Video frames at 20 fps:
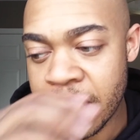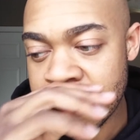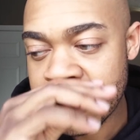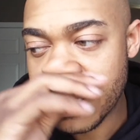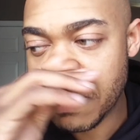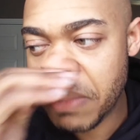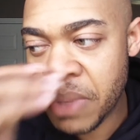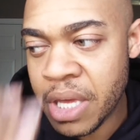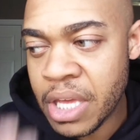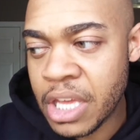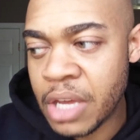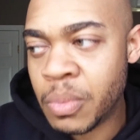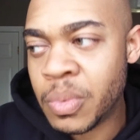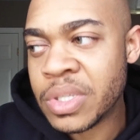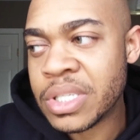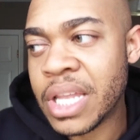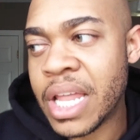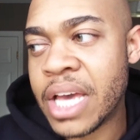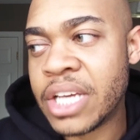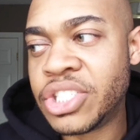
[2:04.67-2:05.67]
To me, it
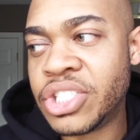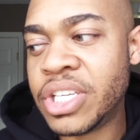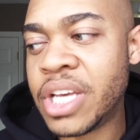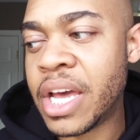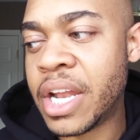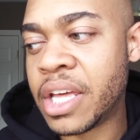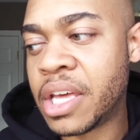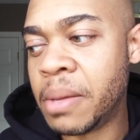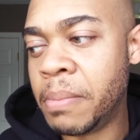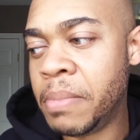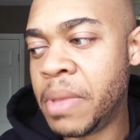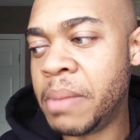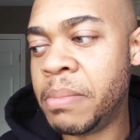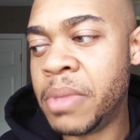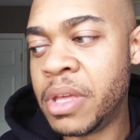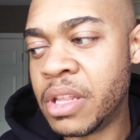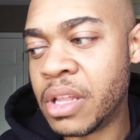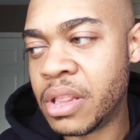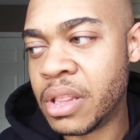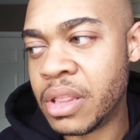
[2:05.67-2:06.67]
was like she got a
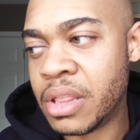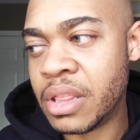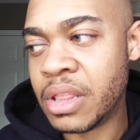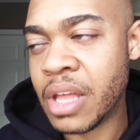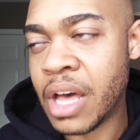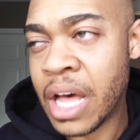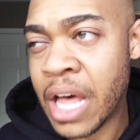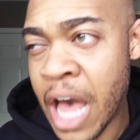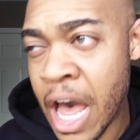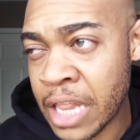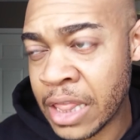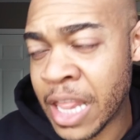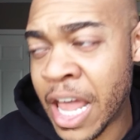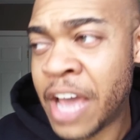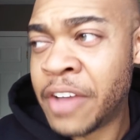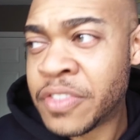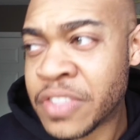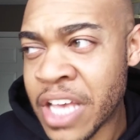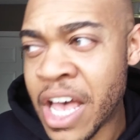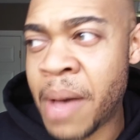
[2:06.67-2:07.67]
commitment, a
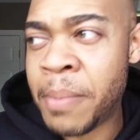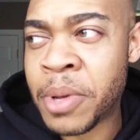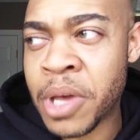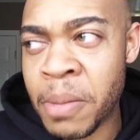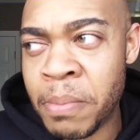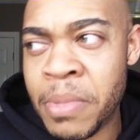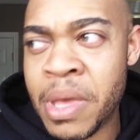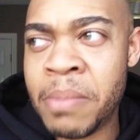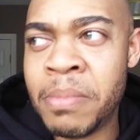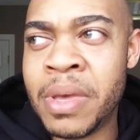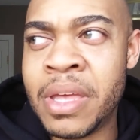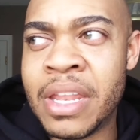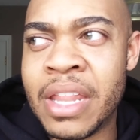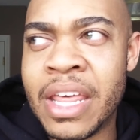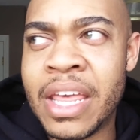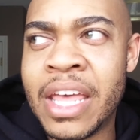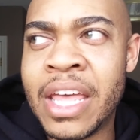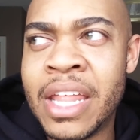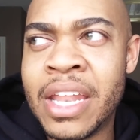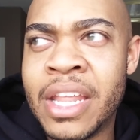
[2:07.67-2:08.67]
lifetime
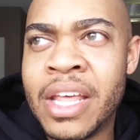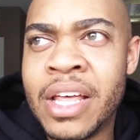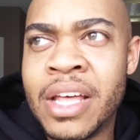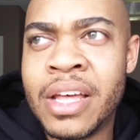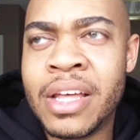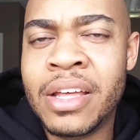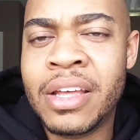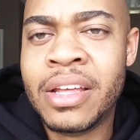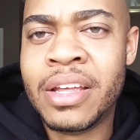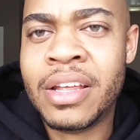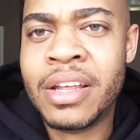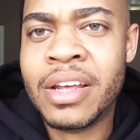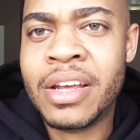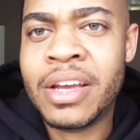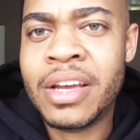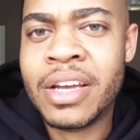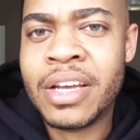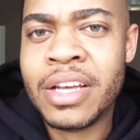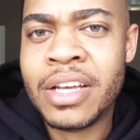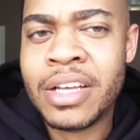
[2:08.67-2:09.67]
commitment in a
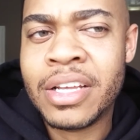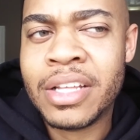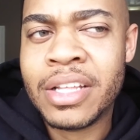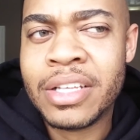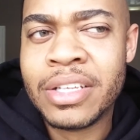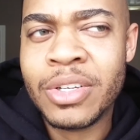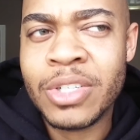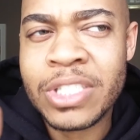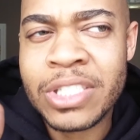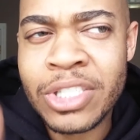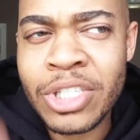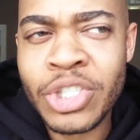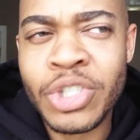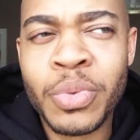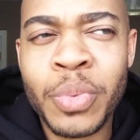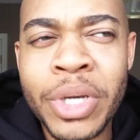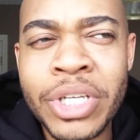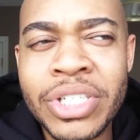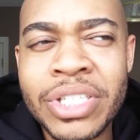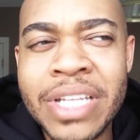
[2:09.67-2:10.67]

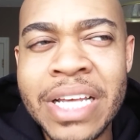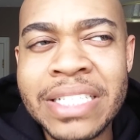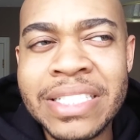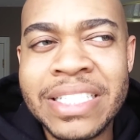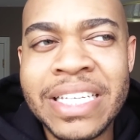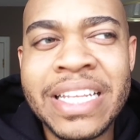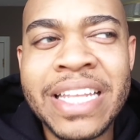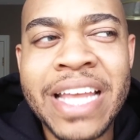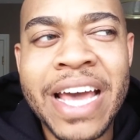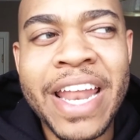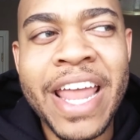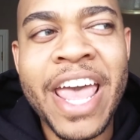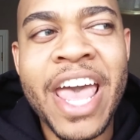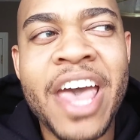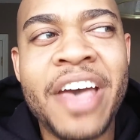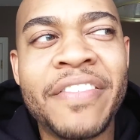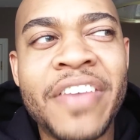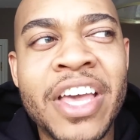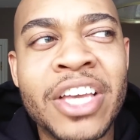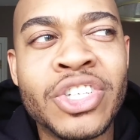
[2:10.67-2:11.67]
situation that did not
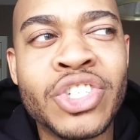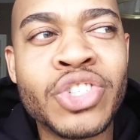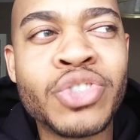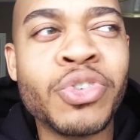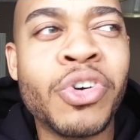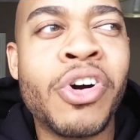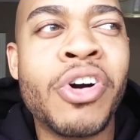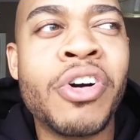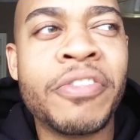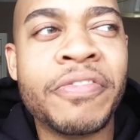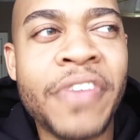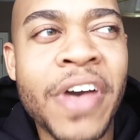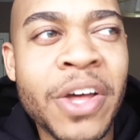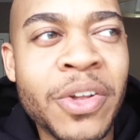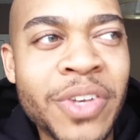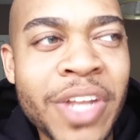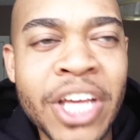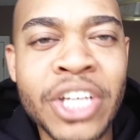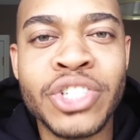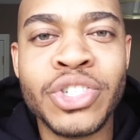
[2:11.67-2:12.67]
have a strong
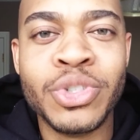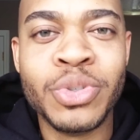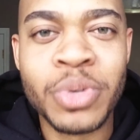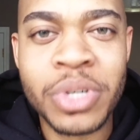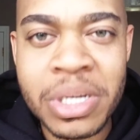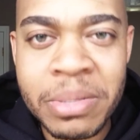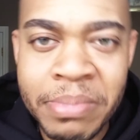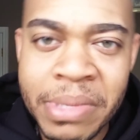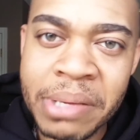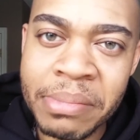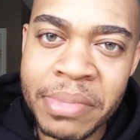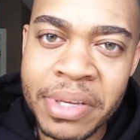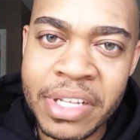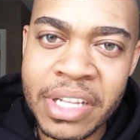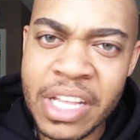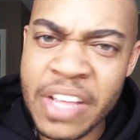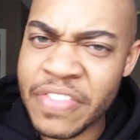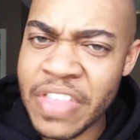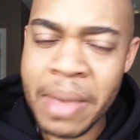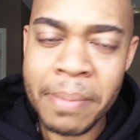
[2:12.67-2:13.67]
foundational commitment,
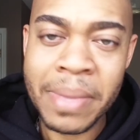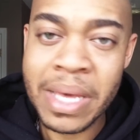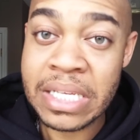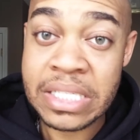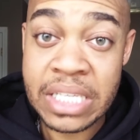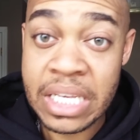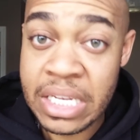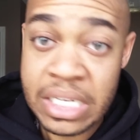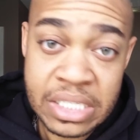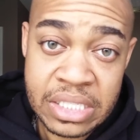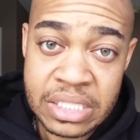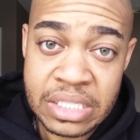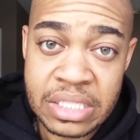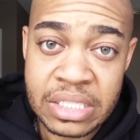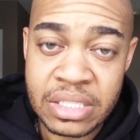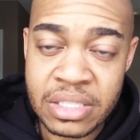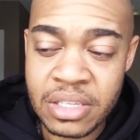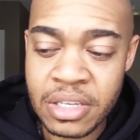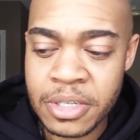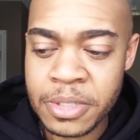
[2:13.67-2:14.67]
if that makes any
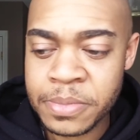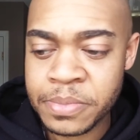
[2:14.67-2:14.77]
sense.